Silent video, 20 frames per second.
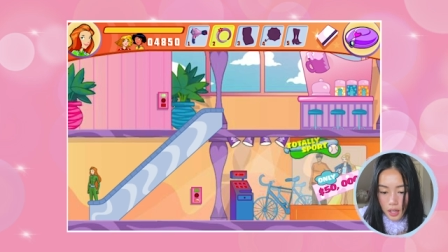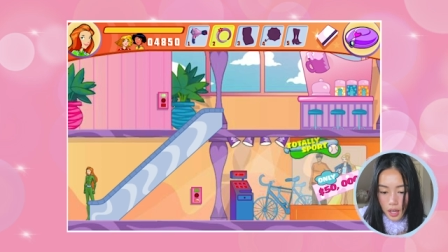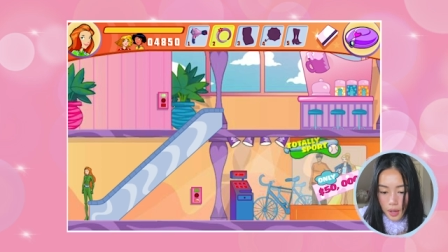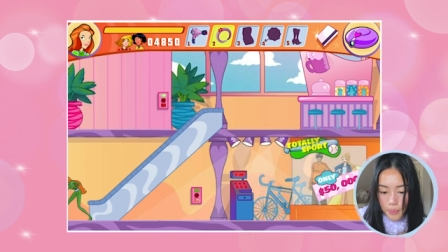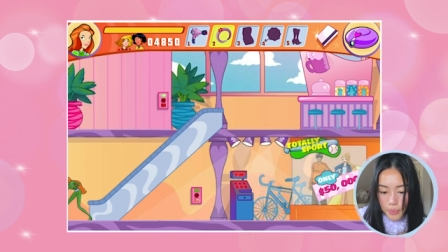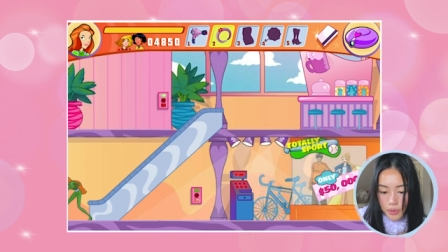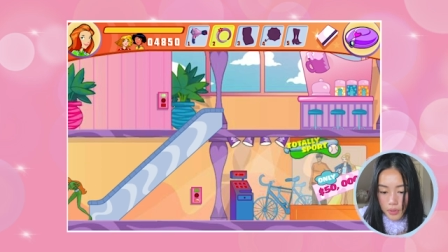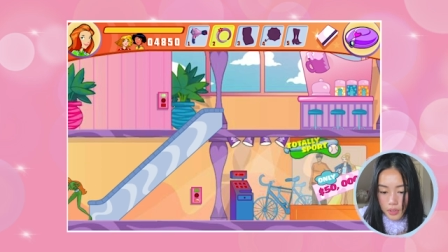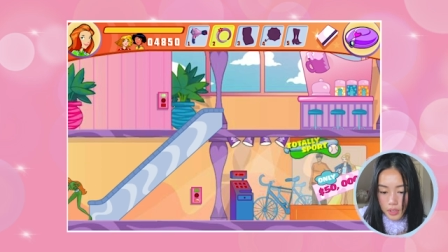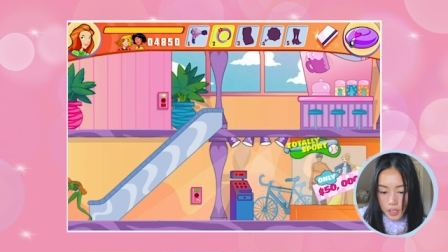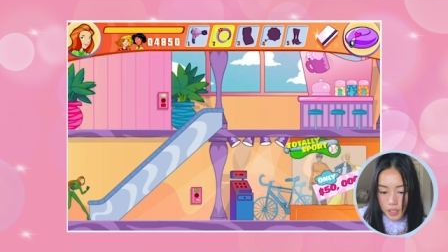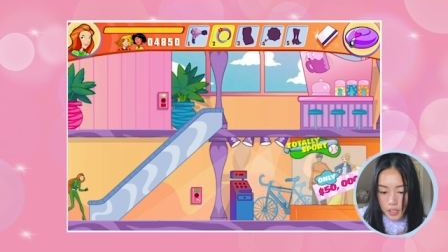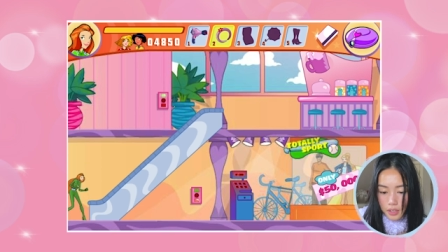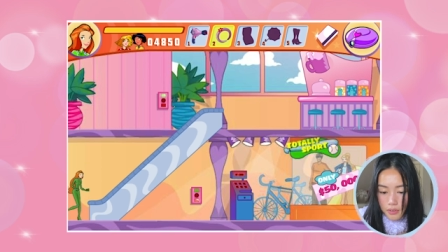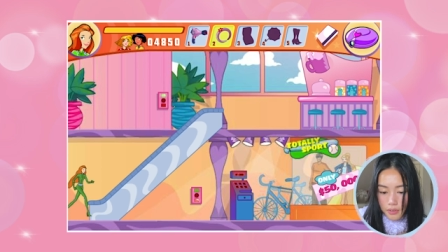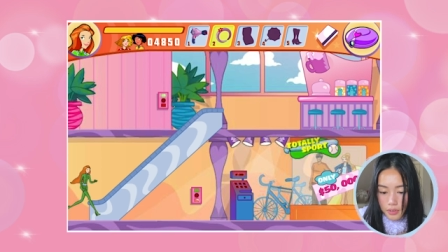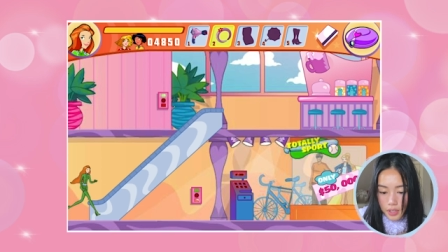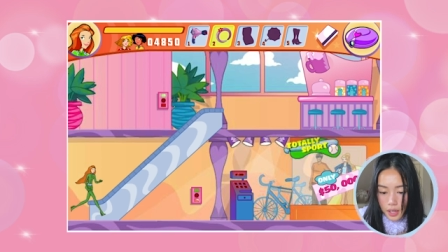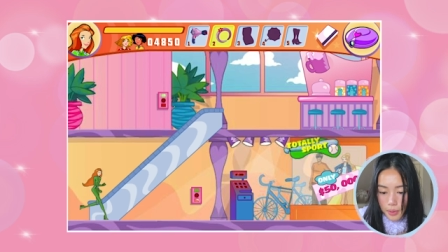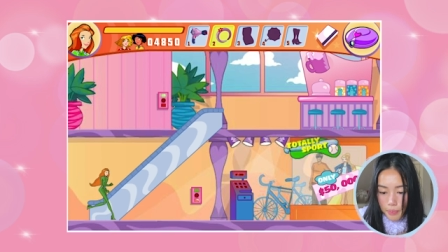I
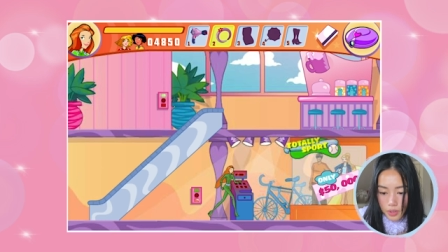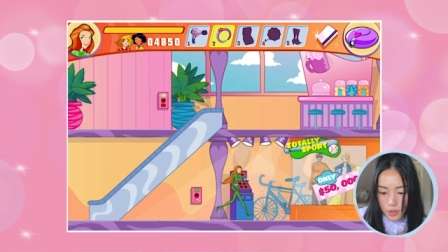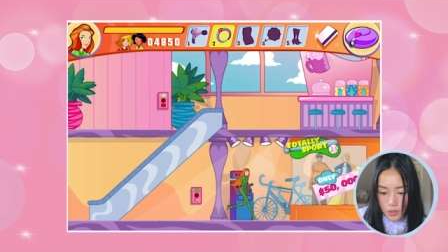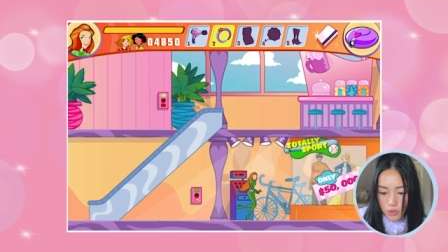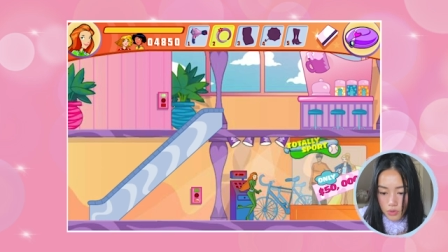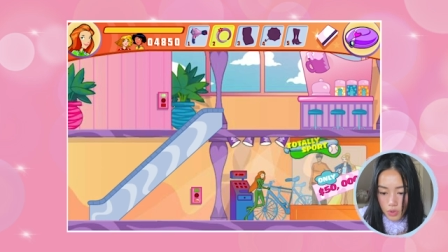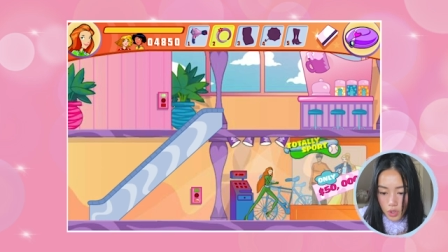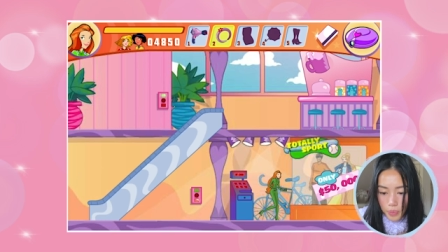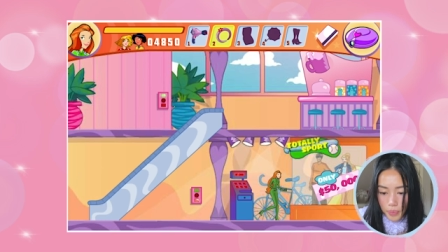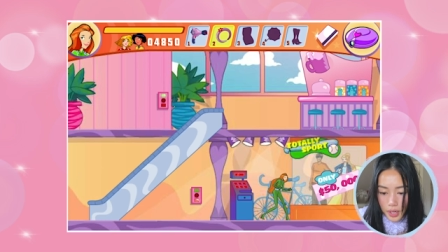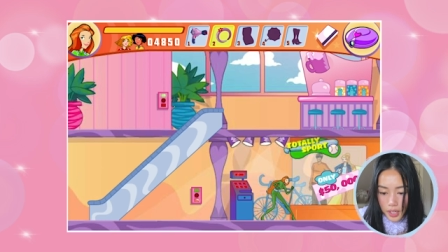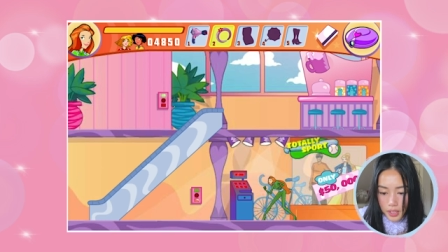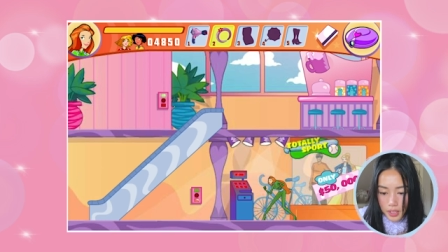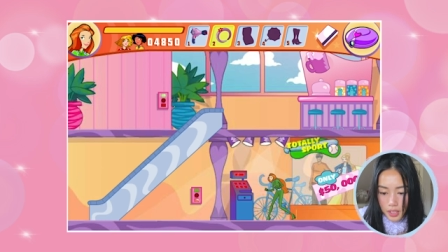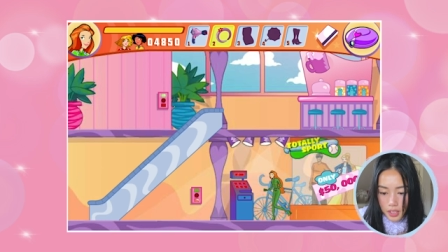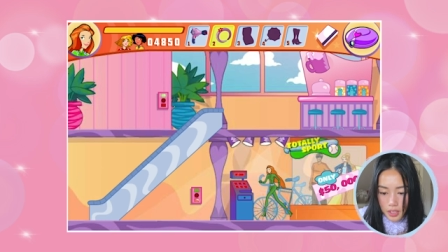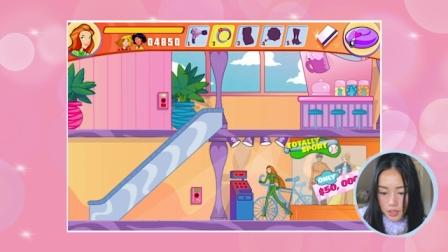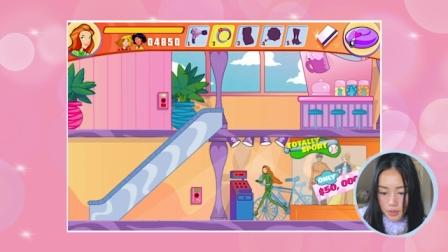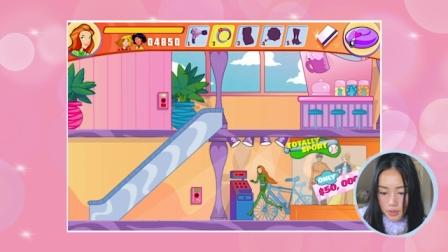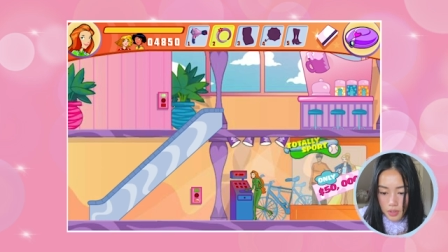believe that those robot
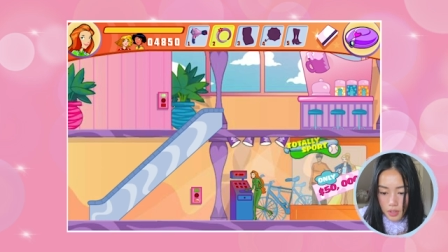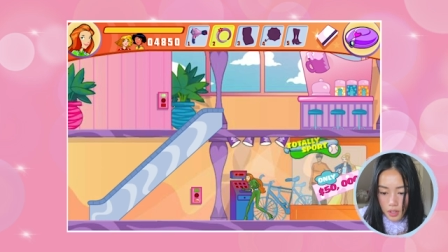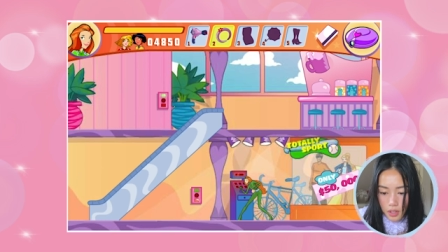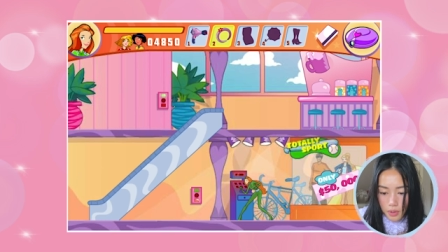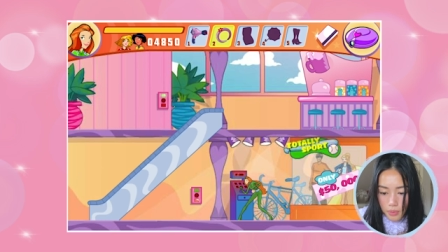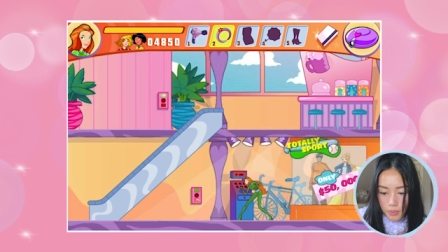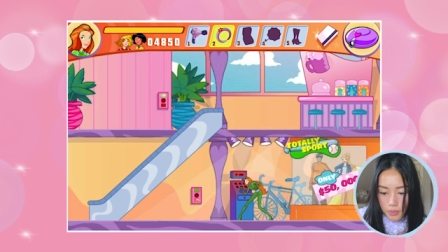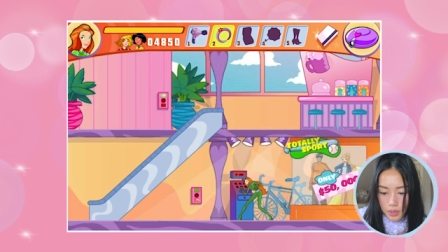things will come